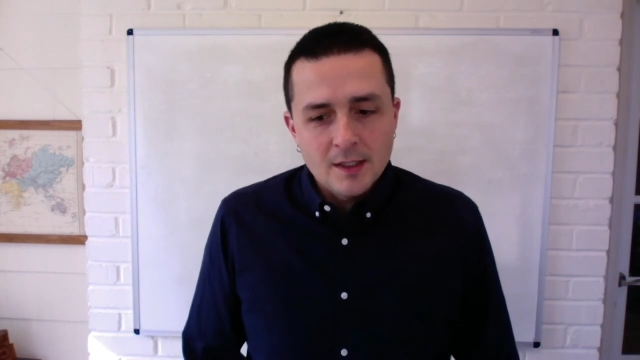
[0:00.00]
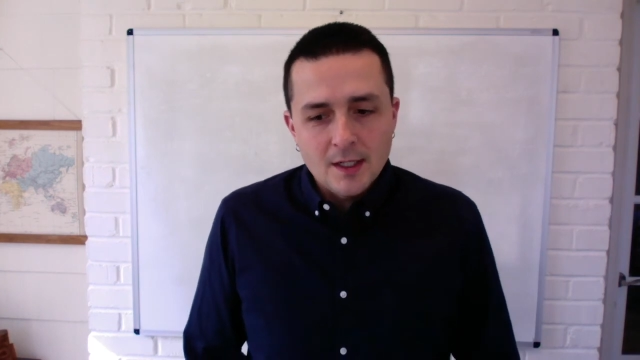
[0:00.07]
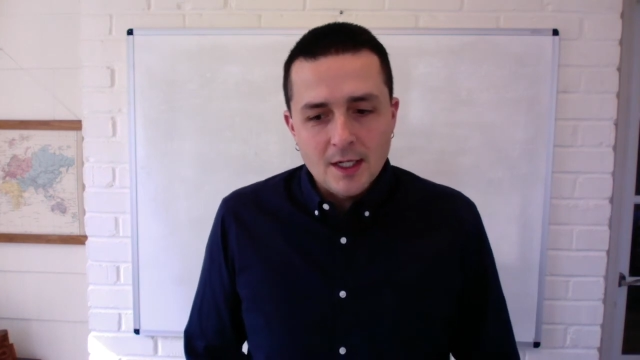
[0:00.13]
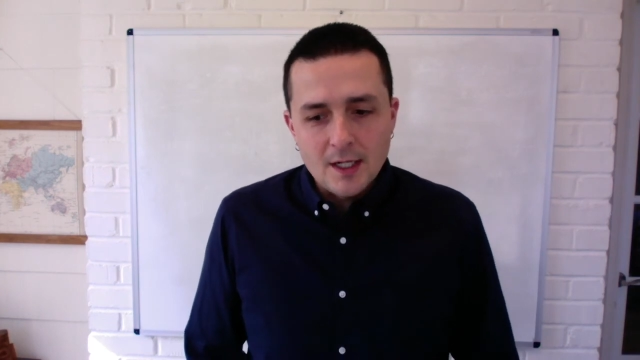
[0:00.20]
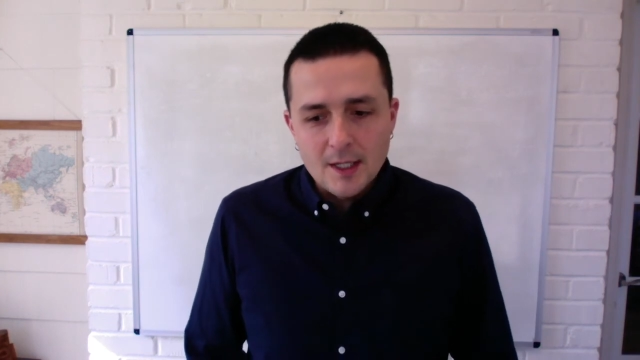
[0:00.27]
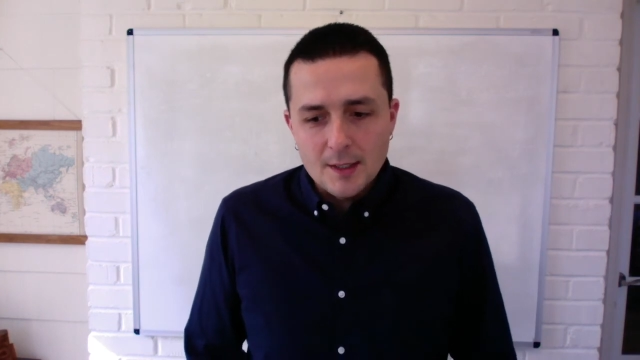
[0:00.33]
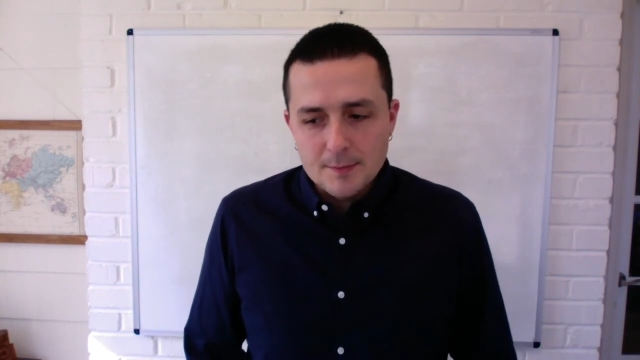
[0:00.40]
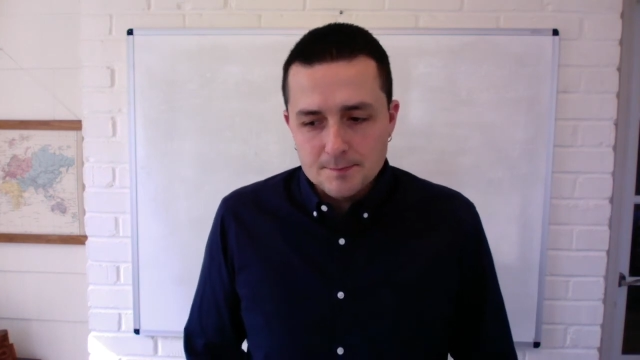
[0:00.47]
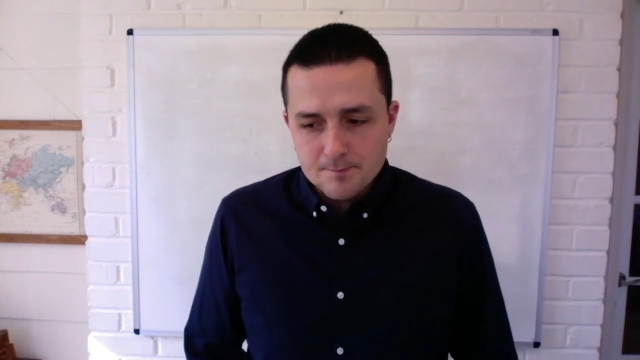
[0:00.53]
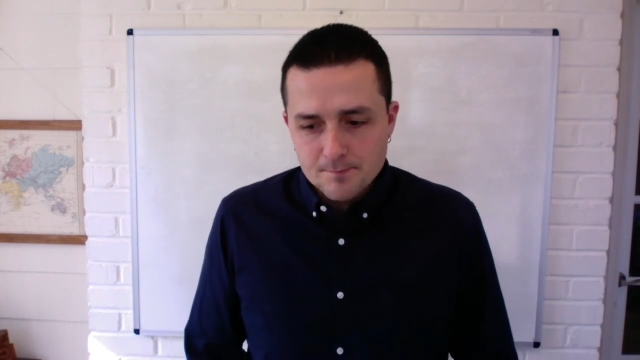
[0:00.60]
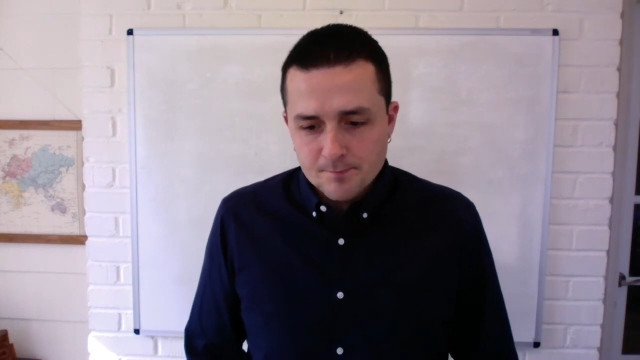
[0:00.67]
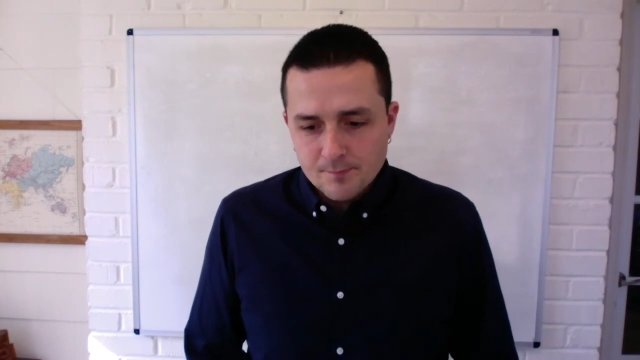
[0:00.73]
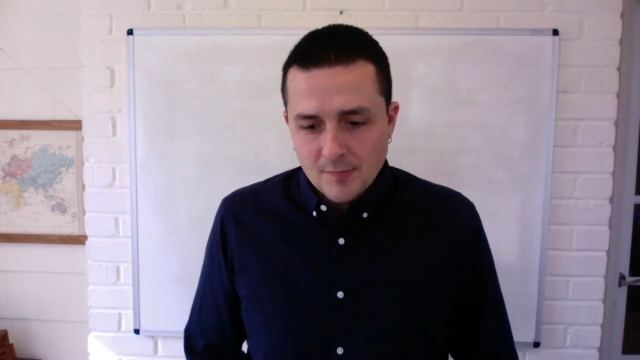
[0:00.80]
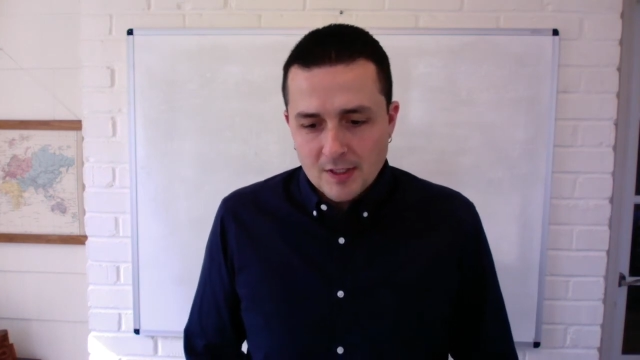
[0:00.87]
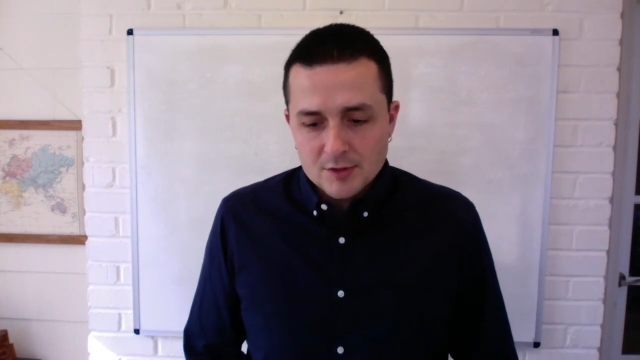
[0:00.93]

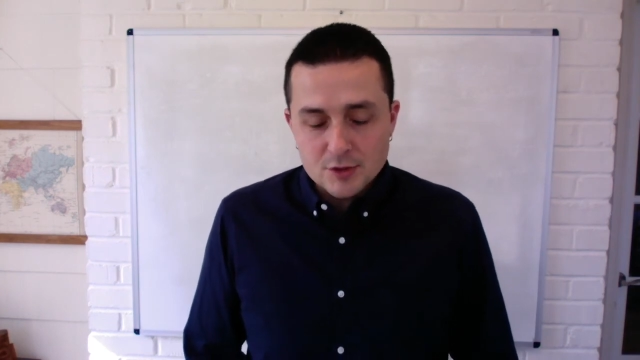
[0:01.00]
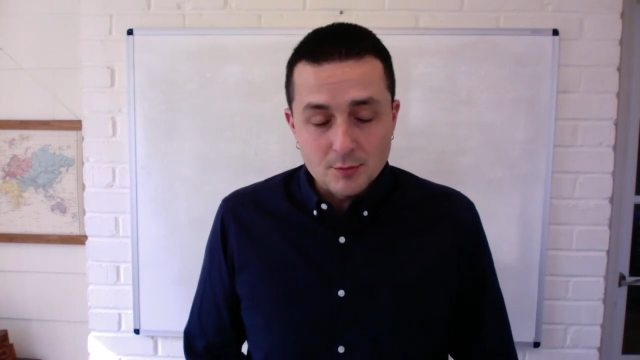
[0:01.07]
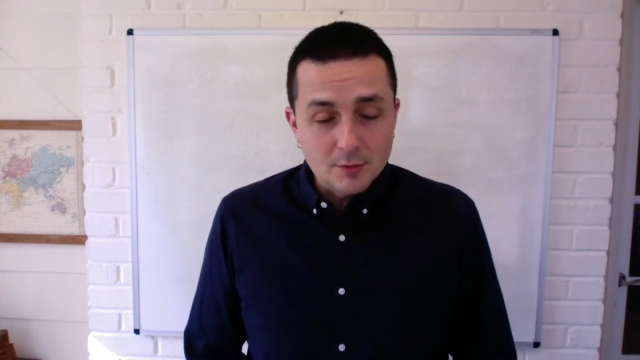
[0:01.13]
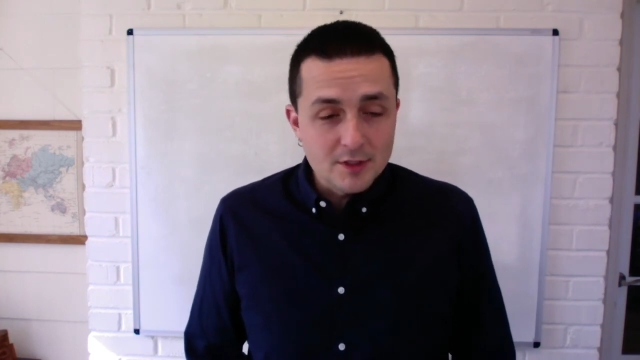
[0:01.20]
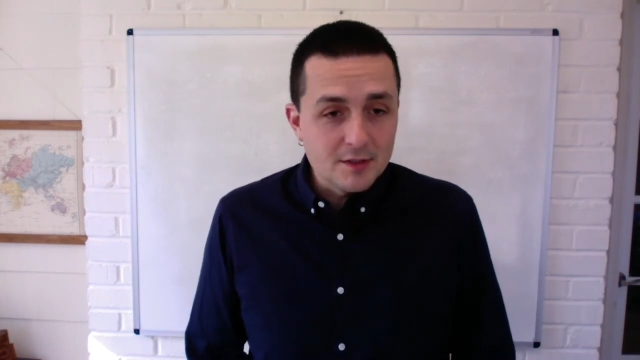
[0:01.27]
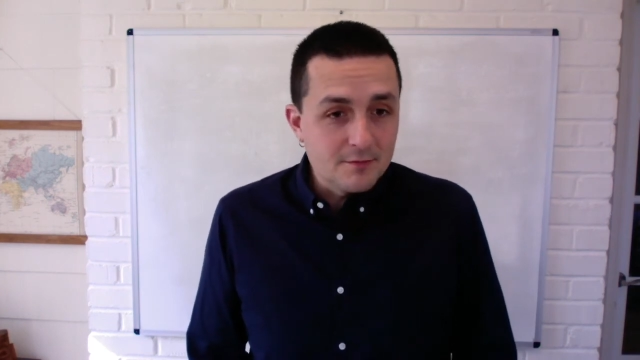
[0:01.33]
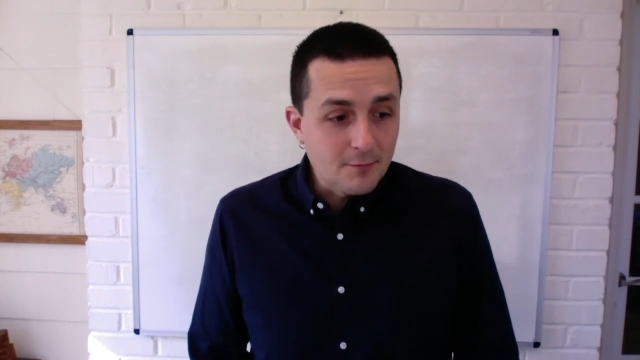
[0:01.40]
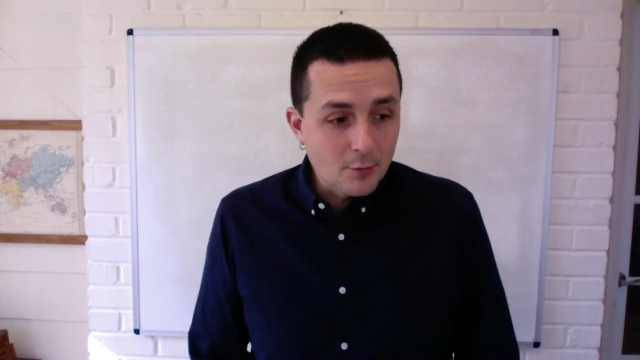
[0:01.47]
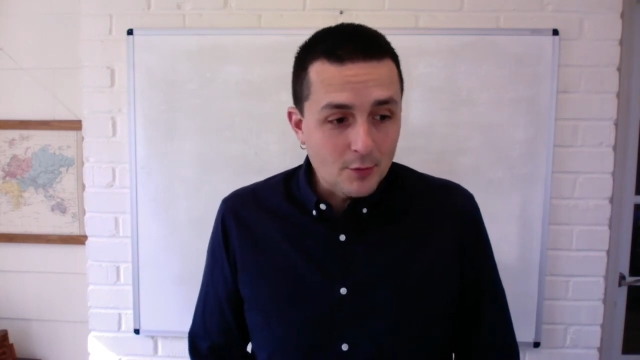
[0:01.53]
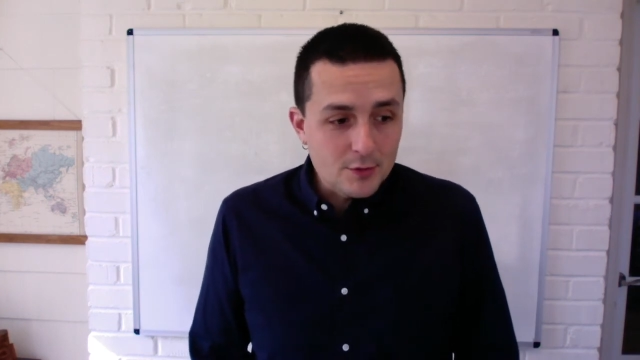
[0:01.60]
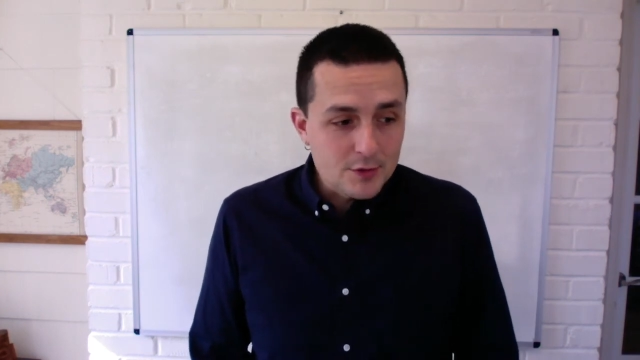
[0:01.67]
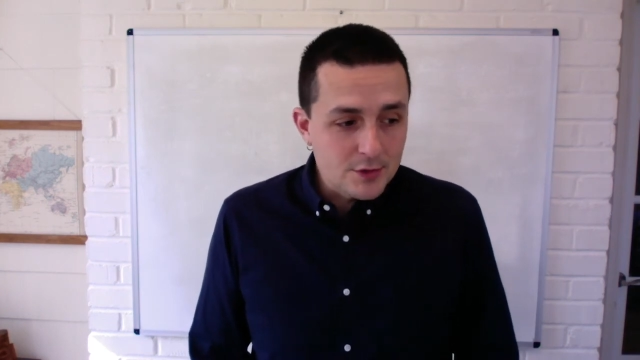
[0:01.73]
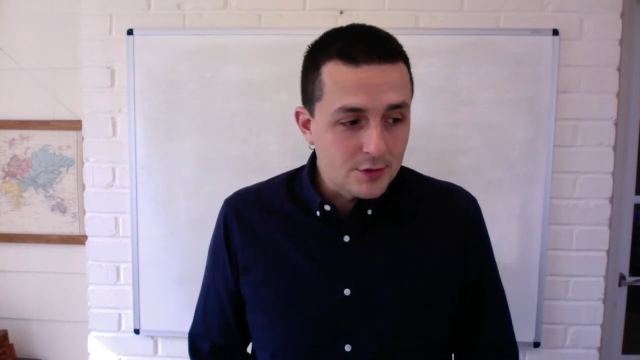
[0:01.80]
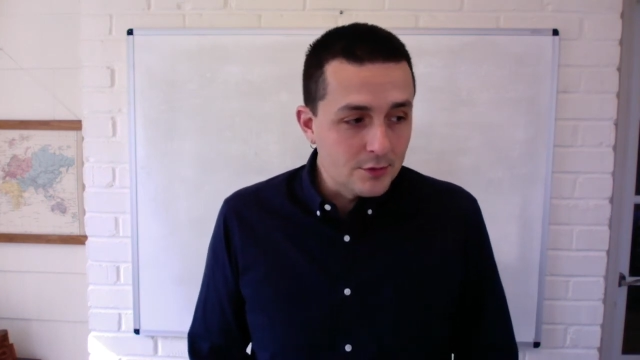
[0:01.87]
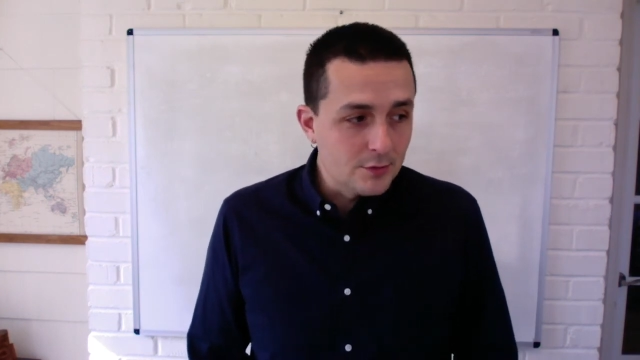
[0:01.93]
So I'm looking forward
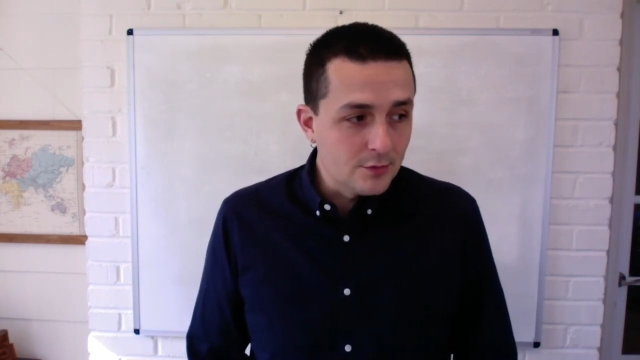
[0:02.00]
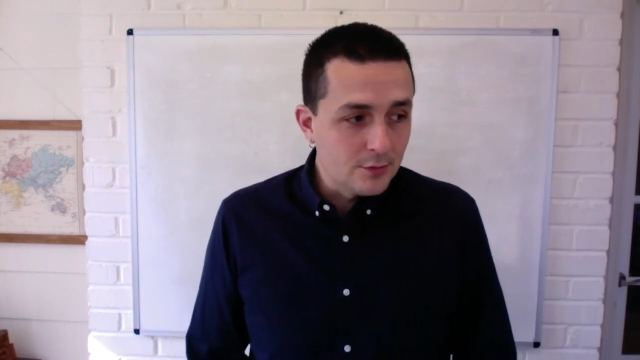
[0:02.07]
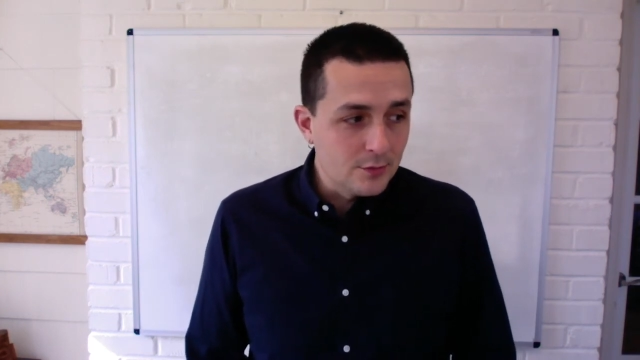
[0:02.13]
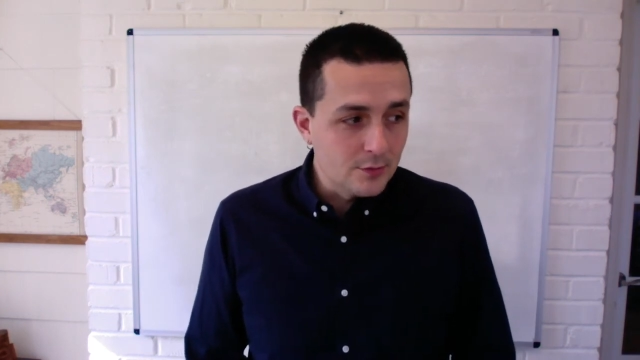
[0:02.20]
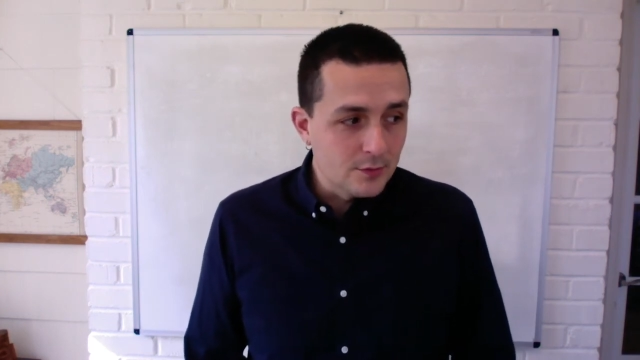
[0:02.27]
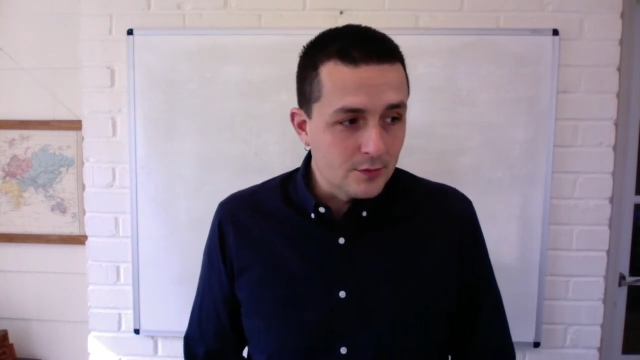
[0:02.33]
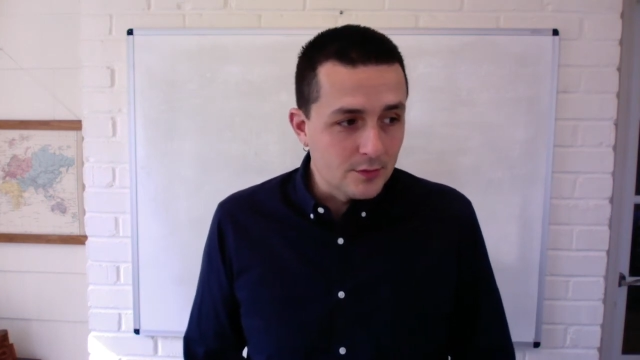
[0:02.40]
to